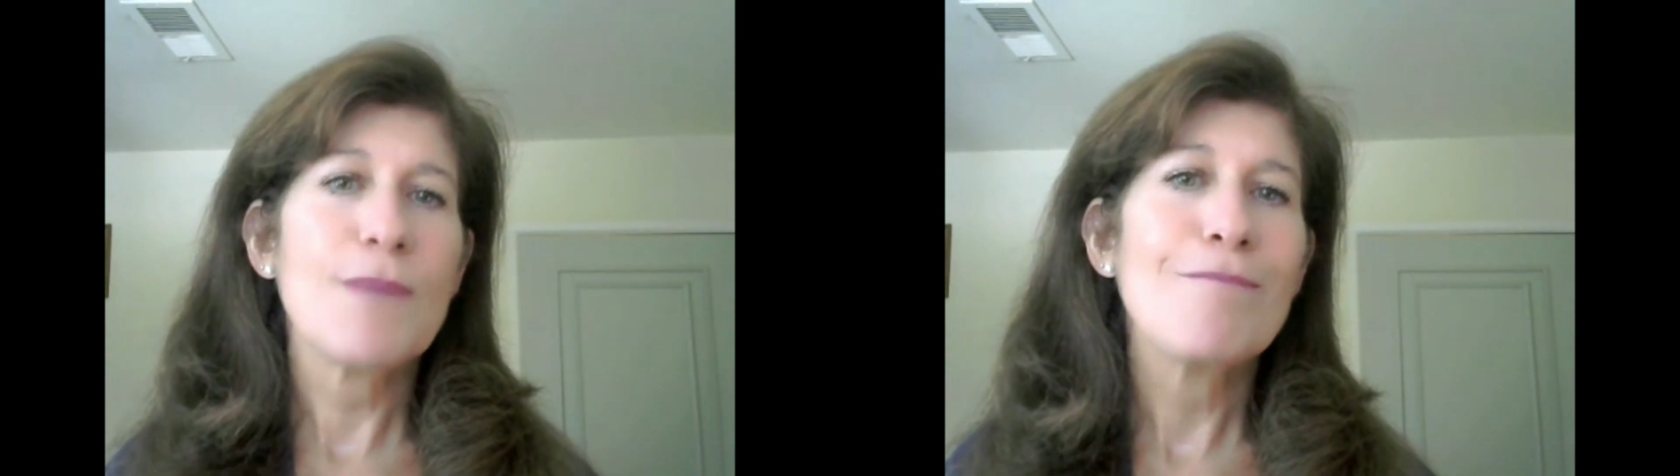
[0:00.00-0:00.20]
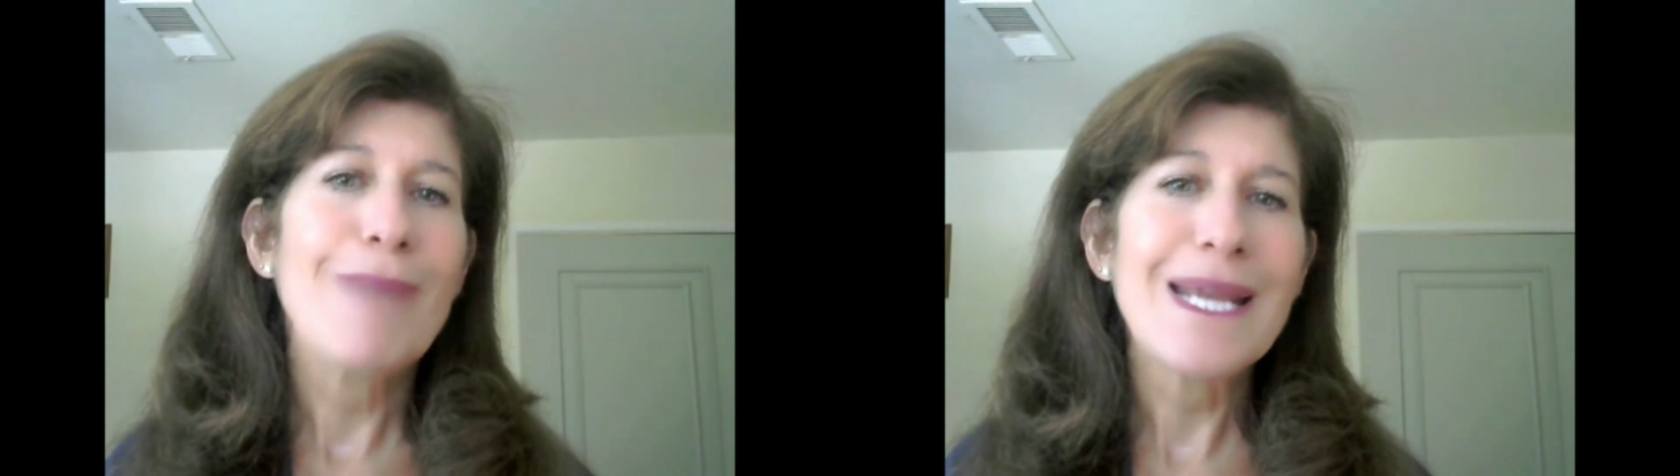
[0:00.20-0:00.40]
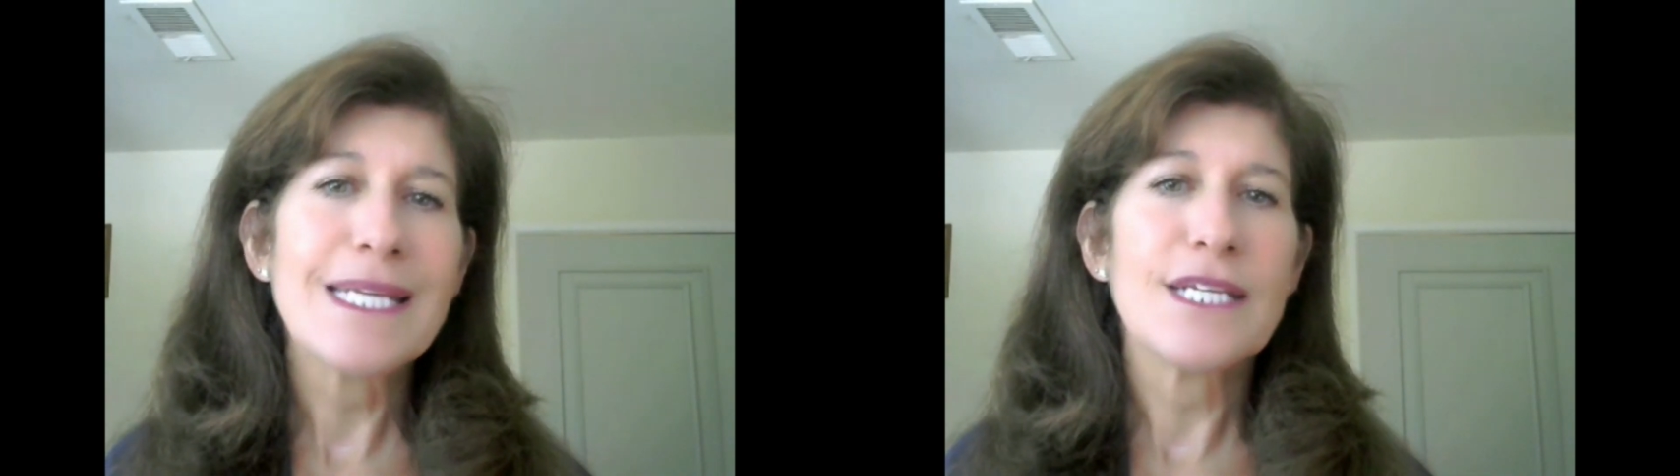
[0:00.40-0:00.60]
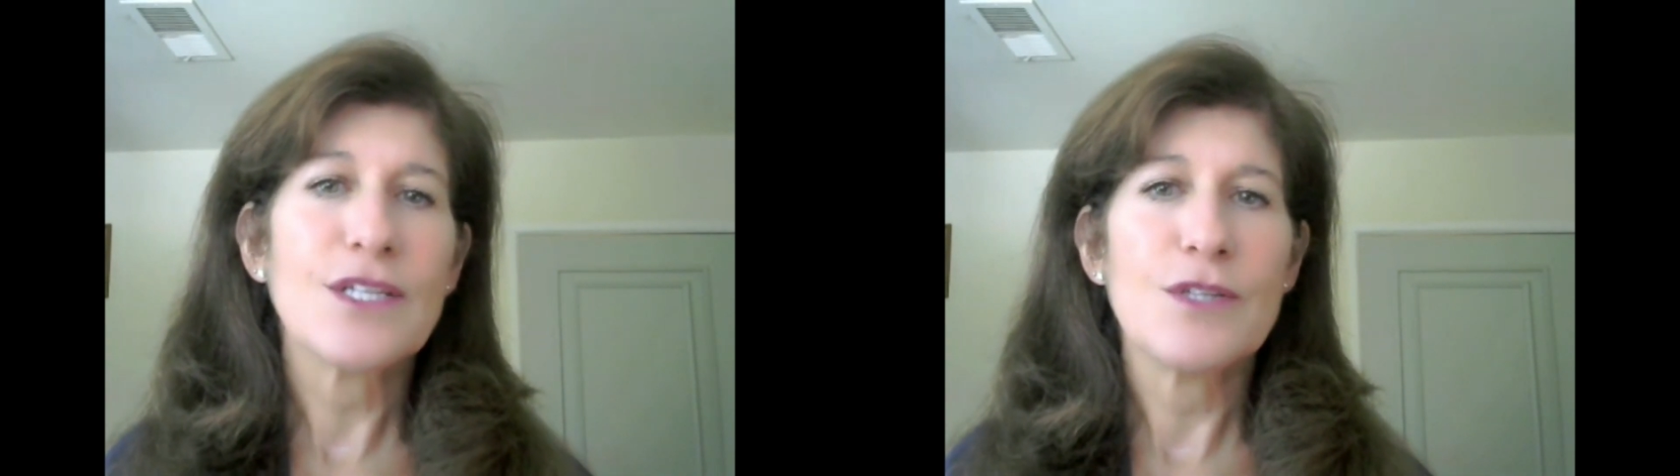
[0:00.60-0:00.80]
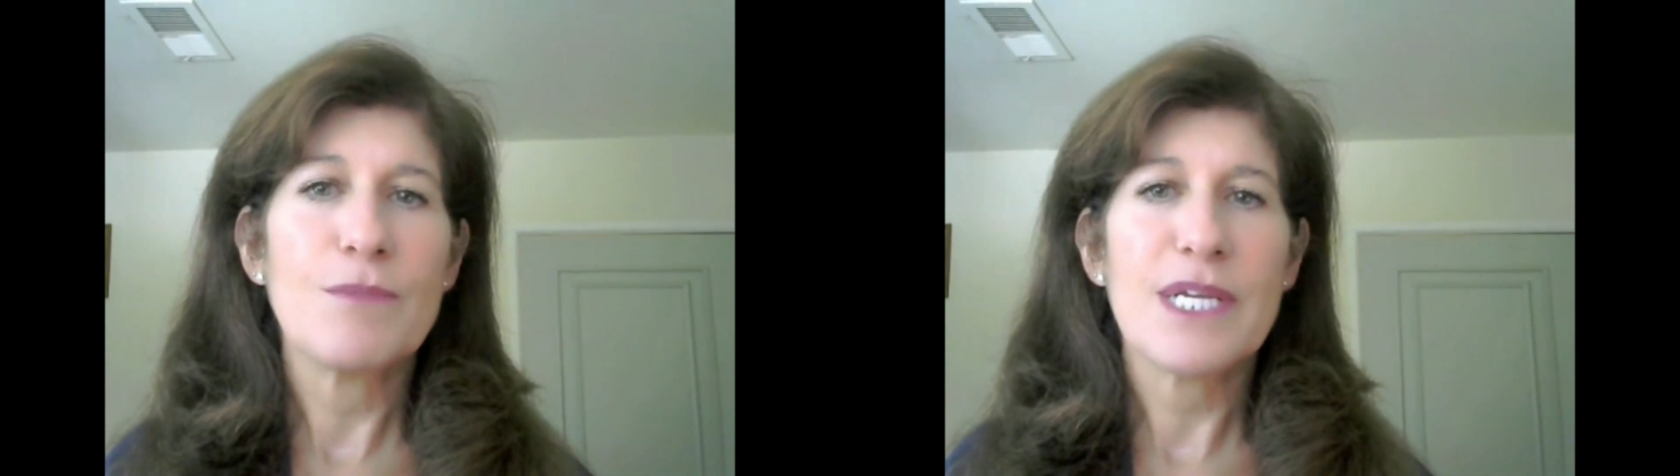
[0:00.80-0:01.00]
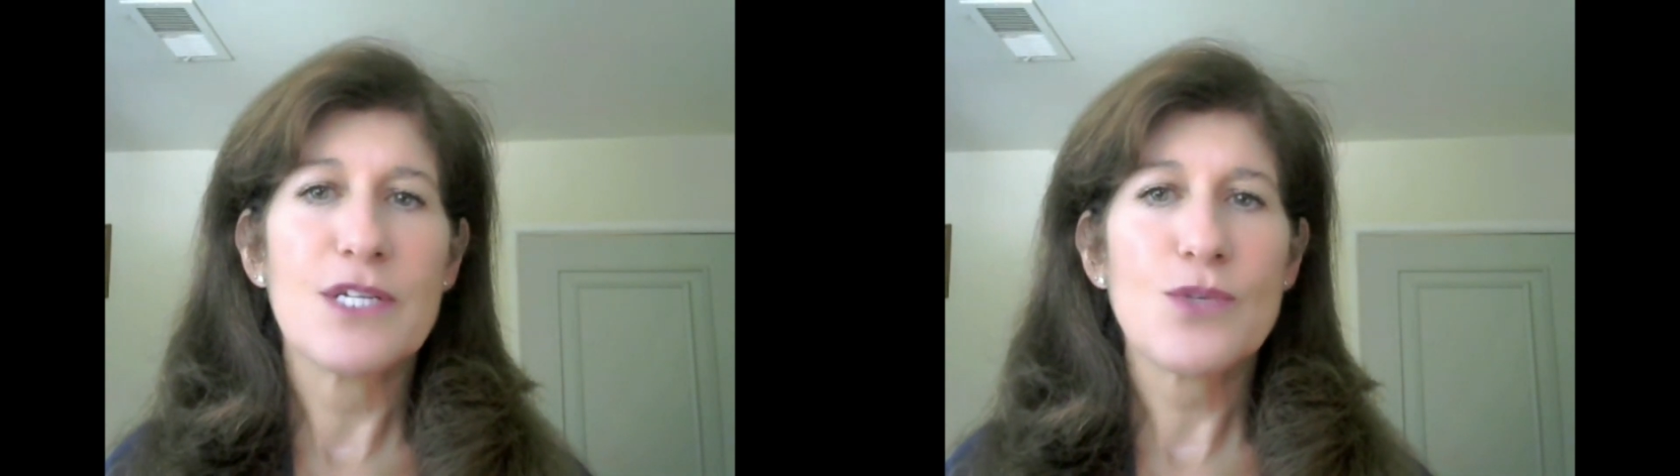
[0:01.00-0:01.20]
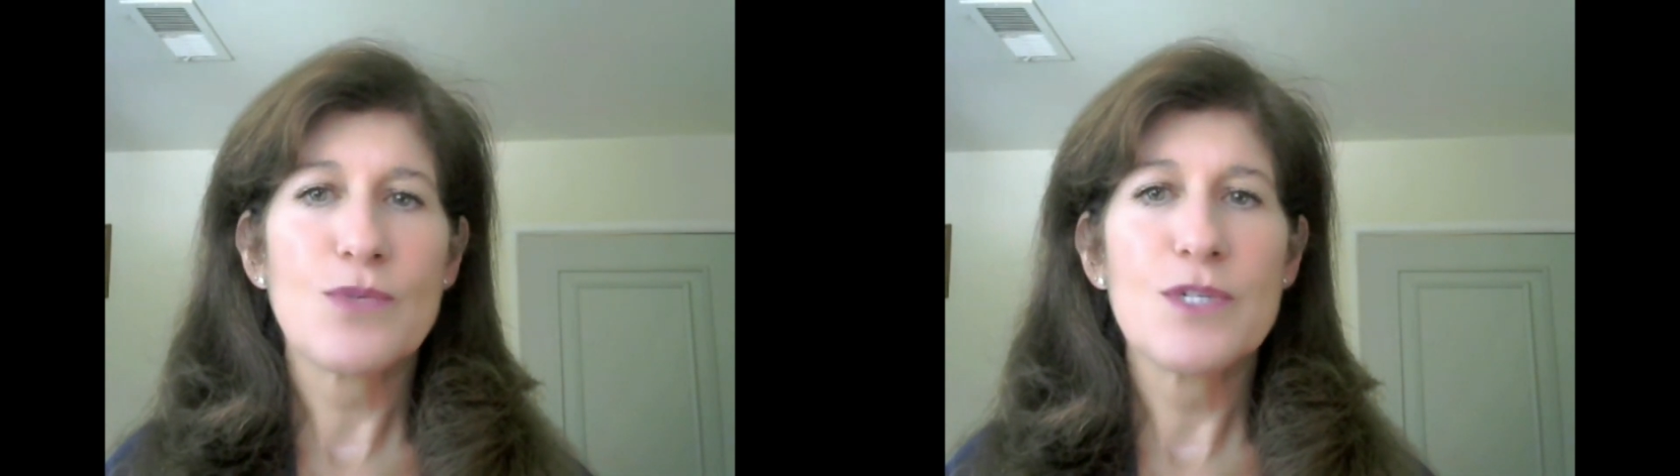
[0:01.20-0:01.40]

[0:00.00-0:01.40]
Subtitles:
might yield the biggest